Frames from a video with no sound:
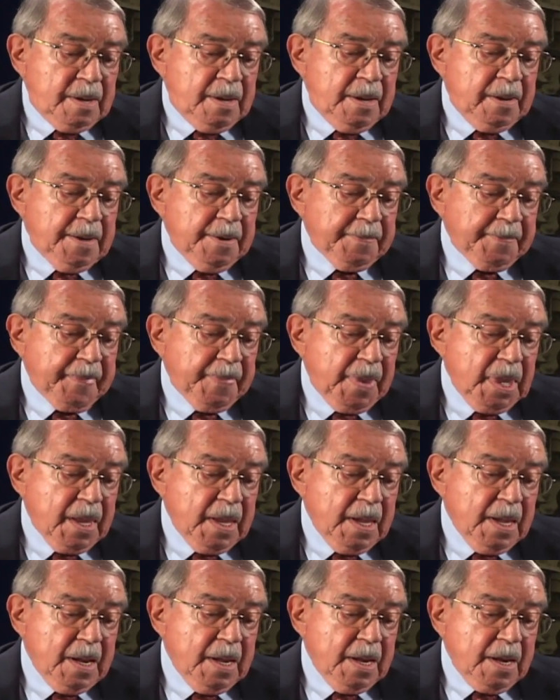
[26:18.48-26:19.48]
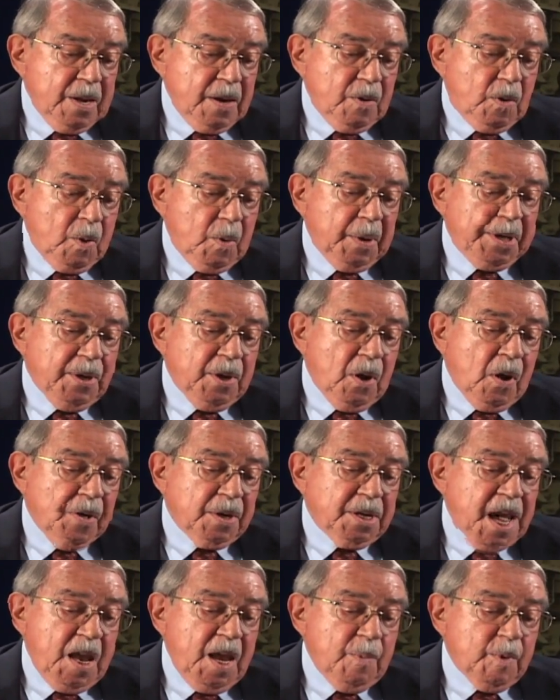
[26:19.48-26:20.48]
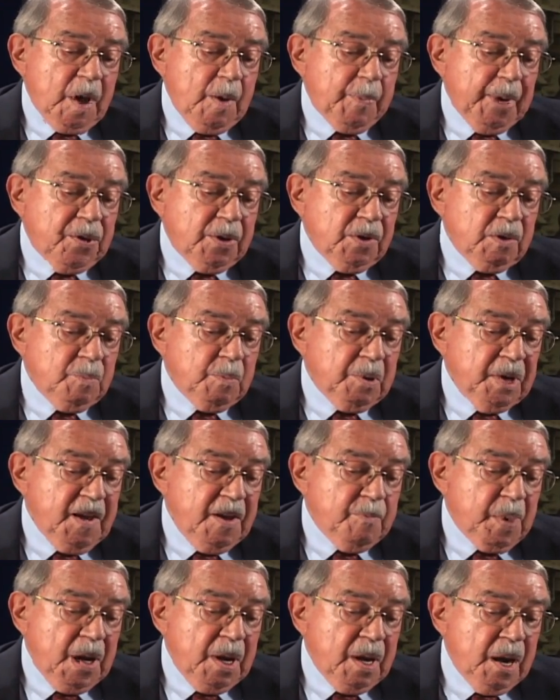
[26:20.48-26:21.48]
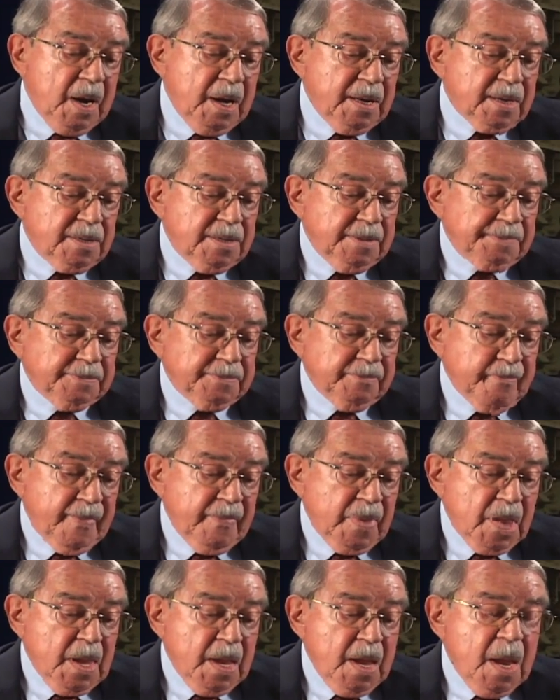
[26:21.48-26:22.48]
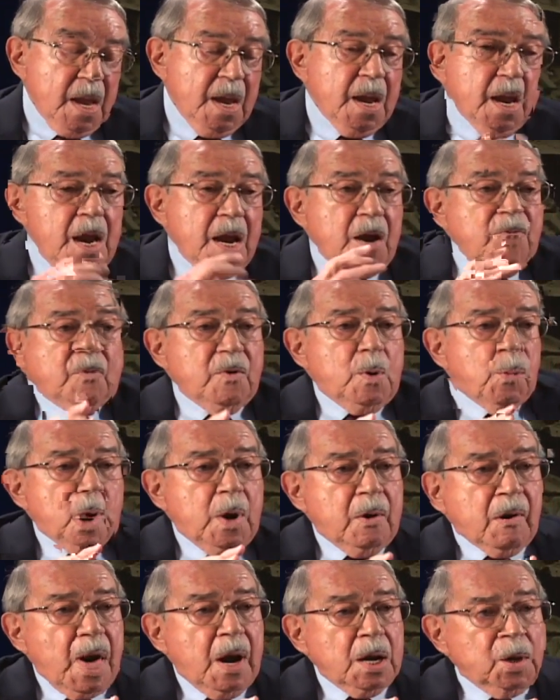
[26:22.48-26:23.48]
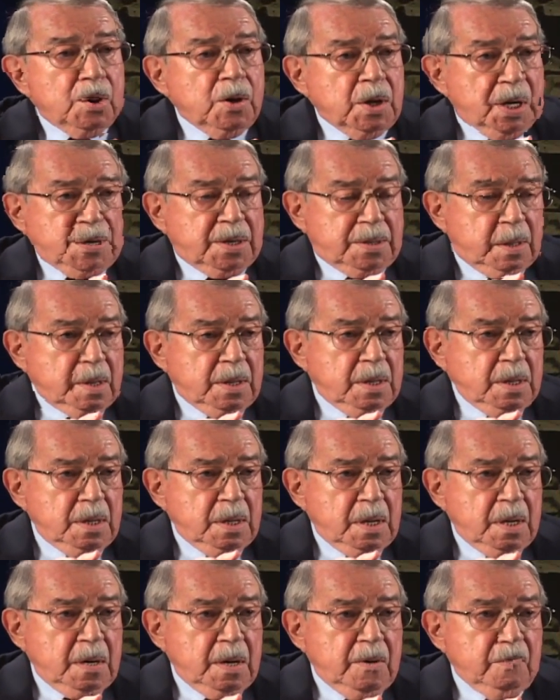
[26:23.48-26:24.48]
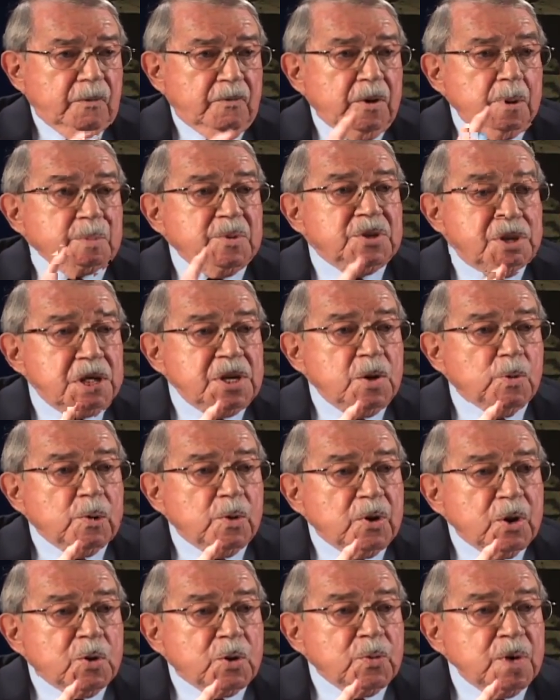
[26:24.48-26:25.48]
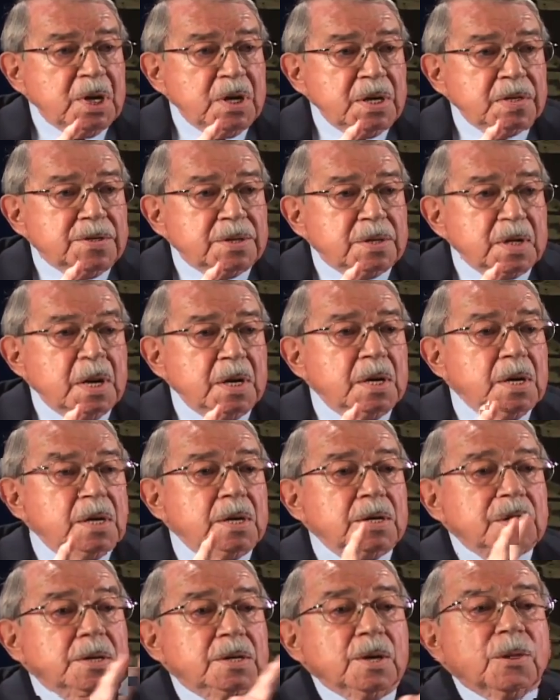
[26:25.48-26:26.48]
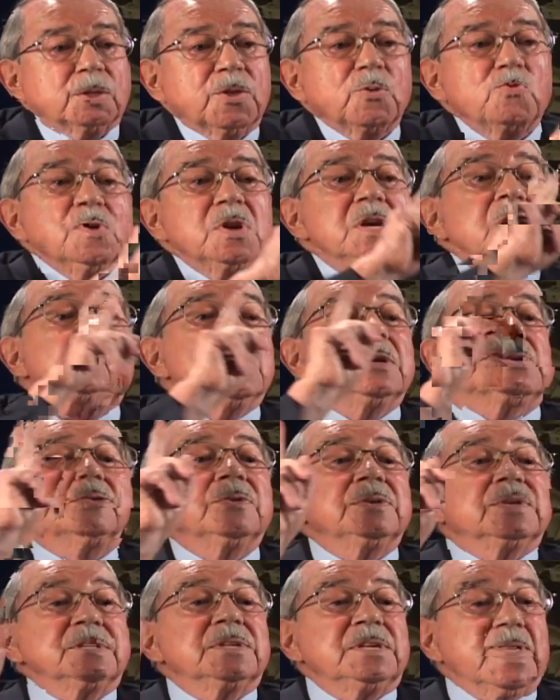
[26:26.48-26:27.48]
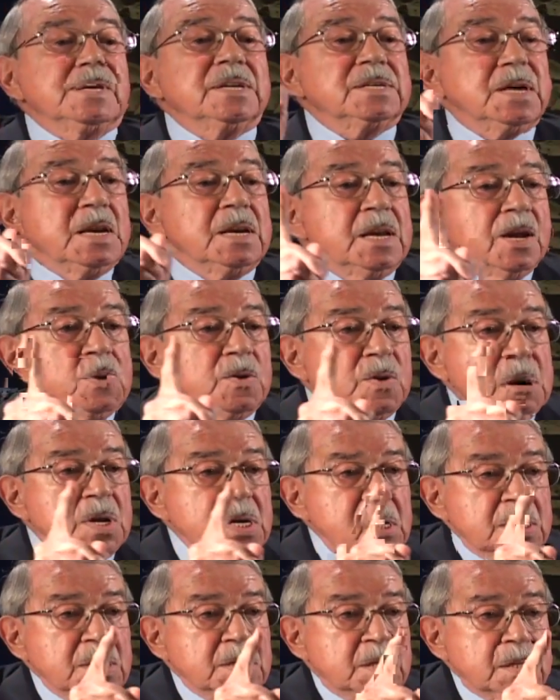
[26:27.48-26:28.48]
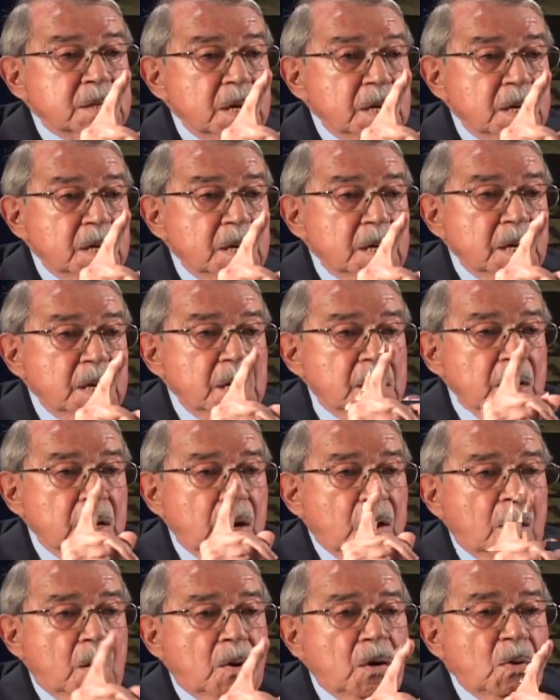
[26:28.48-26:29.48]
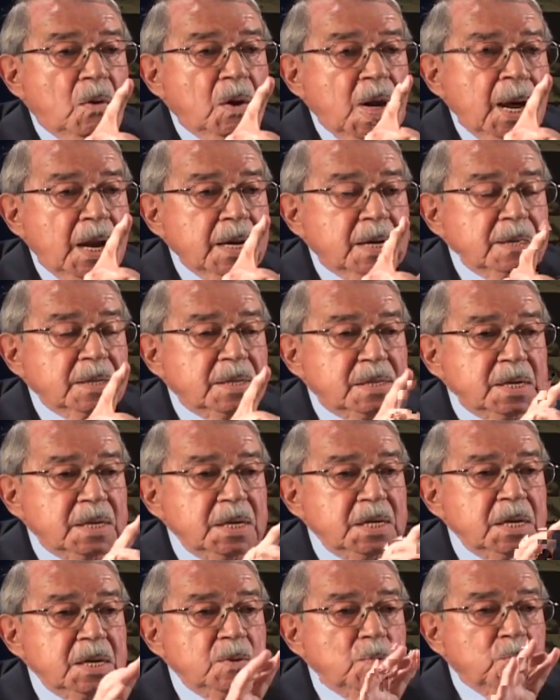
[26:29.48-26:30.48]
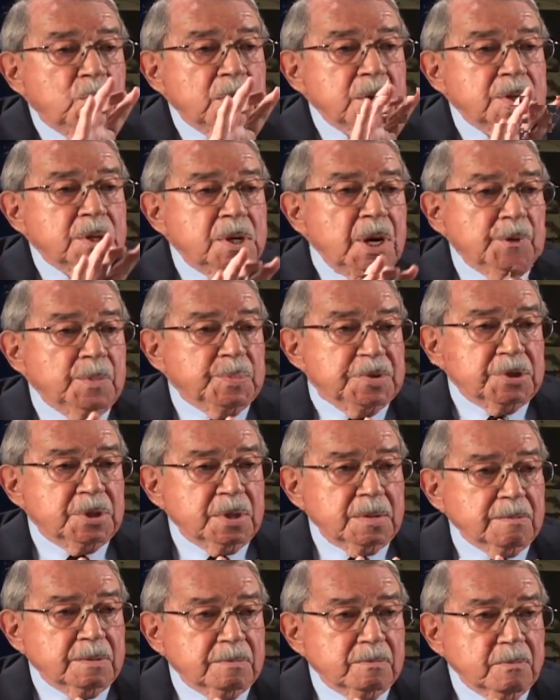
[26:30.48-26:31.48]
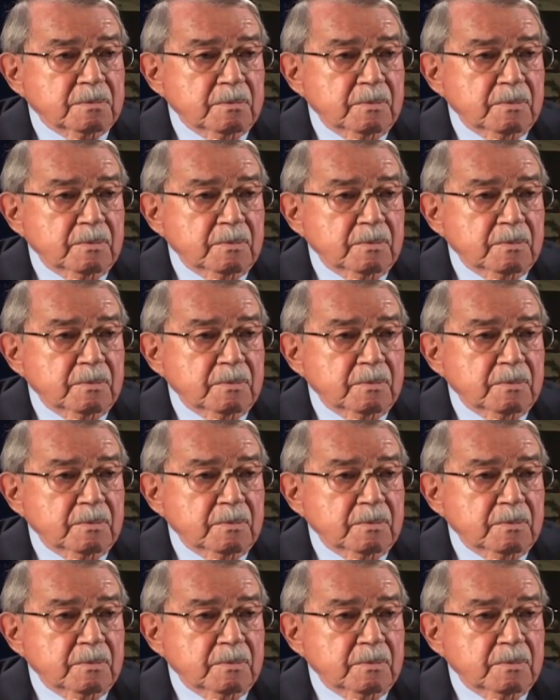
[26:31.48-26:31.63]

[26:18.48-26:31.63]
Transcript: well, when dawn came up, I couldn't believe my eyes. Everywhere I looked, from zero degrees to 360 degrees, all I could see were ships, hmm.